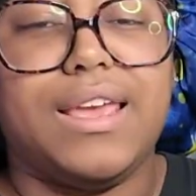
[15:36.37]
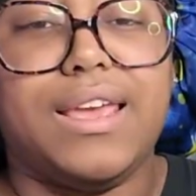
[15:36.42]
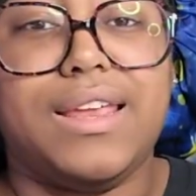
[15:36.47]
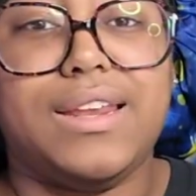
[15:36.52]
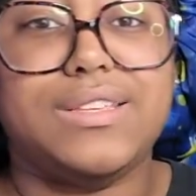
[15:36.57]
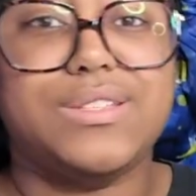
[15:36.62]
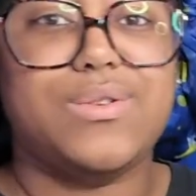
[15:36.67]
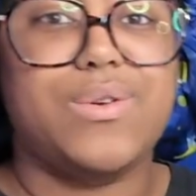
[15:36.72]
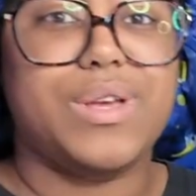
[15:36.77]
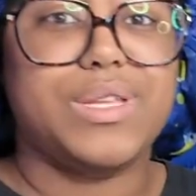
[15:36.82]
It
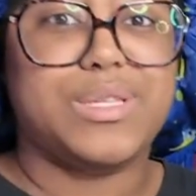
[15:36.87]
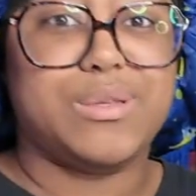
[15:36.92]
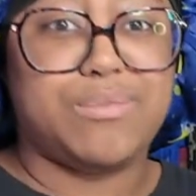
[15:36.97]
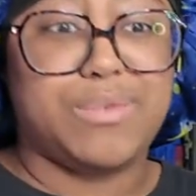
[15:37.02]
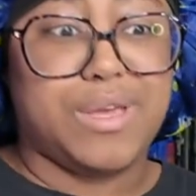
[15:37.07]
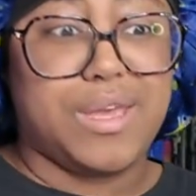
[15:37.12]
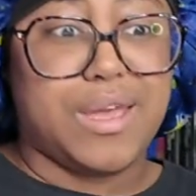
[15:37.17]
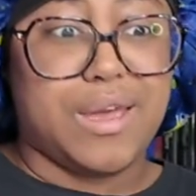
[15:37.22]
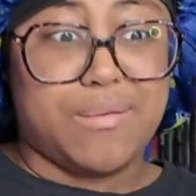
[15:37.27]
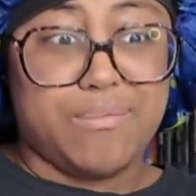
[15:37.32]
is going to
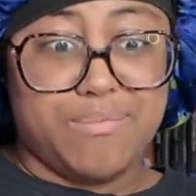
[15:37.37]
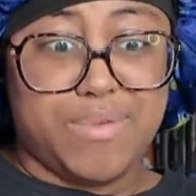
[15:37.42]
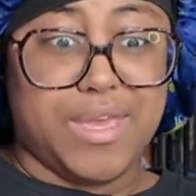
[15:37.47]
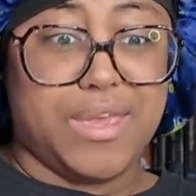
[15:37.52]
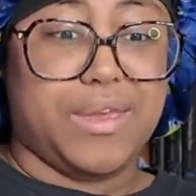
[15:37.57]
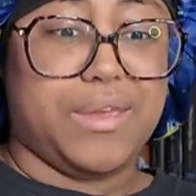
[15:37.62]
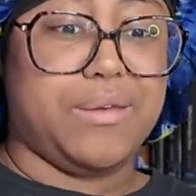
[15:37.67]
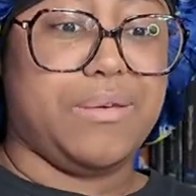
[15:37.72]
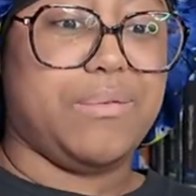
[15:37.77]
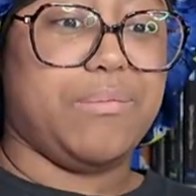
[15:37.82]
be a
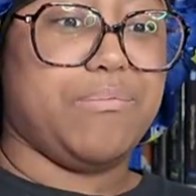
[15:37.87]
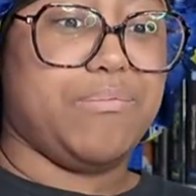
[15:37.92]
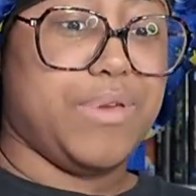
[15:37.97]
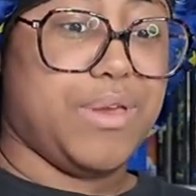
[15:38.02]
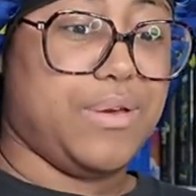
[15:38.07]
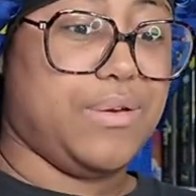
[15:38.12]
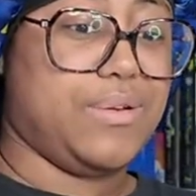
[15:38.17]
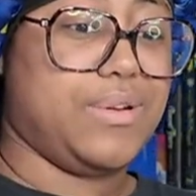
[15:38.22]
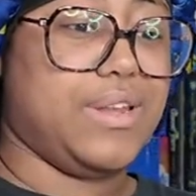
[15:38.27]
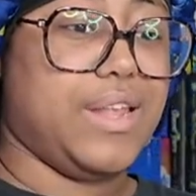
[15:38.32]
big
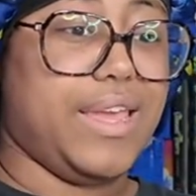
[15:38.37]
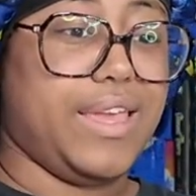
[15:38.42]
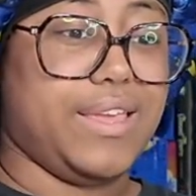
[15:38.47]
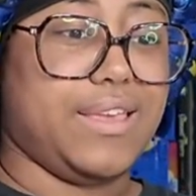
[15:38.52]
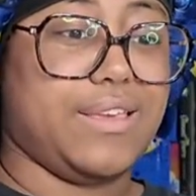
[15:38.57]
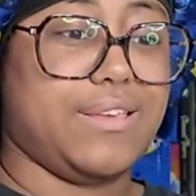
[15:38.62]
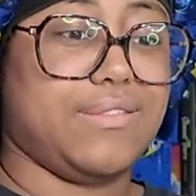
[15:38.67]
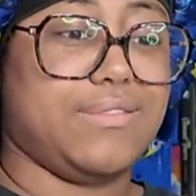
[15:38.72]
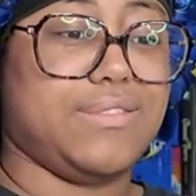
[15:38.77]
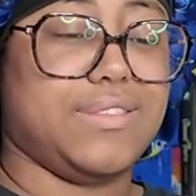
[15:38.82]
build.
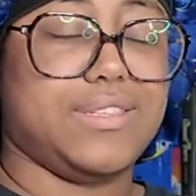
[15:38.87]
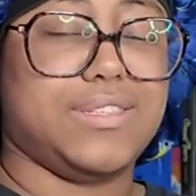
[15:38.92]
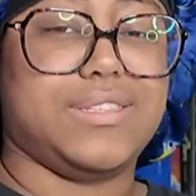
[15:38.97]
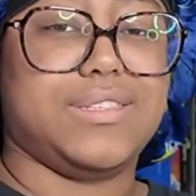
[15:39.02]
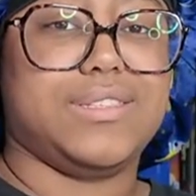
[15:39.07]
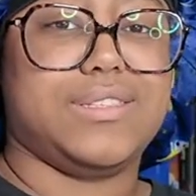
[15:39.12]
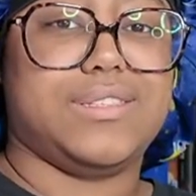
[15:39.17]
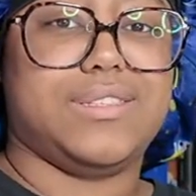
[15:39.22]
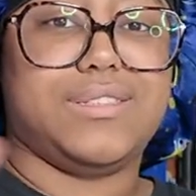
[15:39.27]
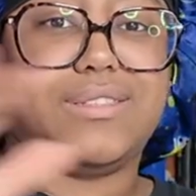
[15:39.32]
Like, this
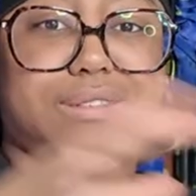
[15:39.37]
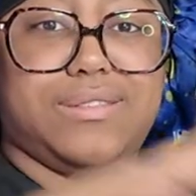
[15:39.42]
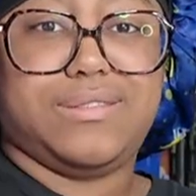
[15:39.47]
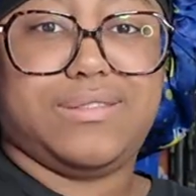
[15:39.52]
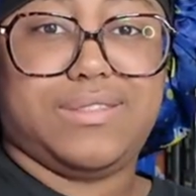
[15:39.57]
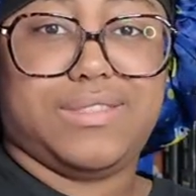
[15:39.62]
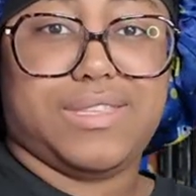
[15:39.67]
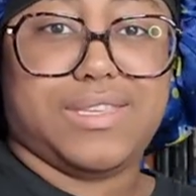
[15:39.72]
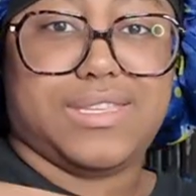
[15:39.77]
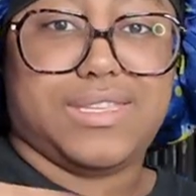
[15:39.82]
is
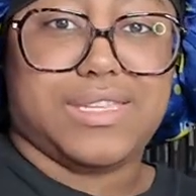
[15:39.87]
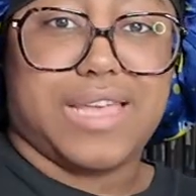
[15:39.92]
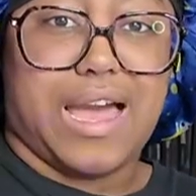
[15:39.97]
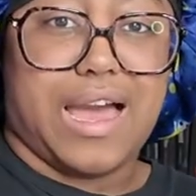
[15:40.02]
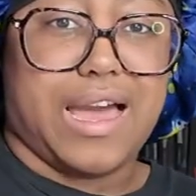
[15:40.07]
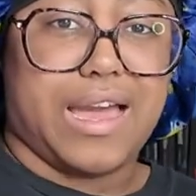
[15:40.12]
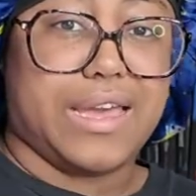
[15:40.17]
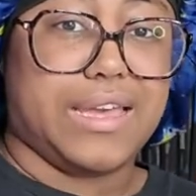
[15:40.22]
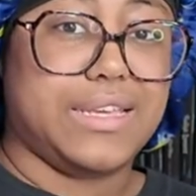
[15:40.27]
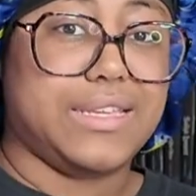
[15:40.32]
the
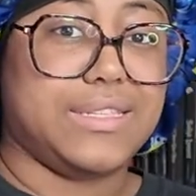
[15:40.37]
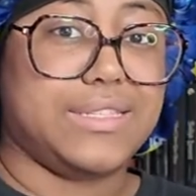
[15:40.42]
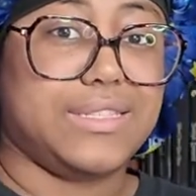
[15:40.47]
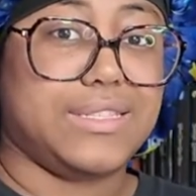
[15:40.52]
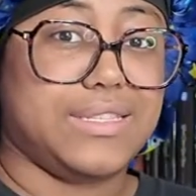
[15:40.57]
size.